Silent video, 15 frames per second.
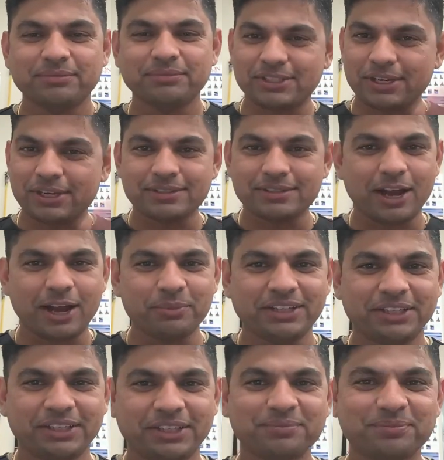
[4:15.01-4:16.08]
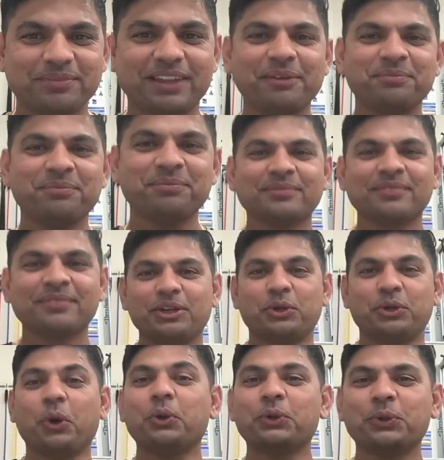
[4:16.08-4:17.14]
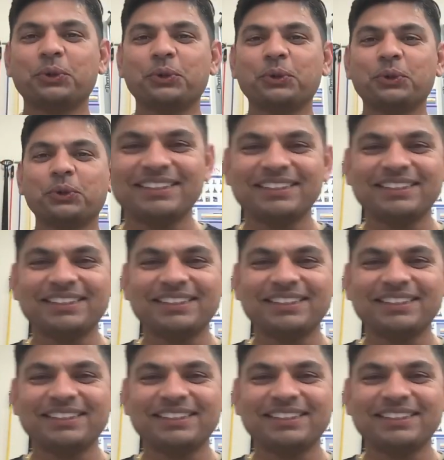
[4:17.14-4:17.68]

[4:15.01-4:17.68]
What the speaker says: just how many. Okay, don't Google it.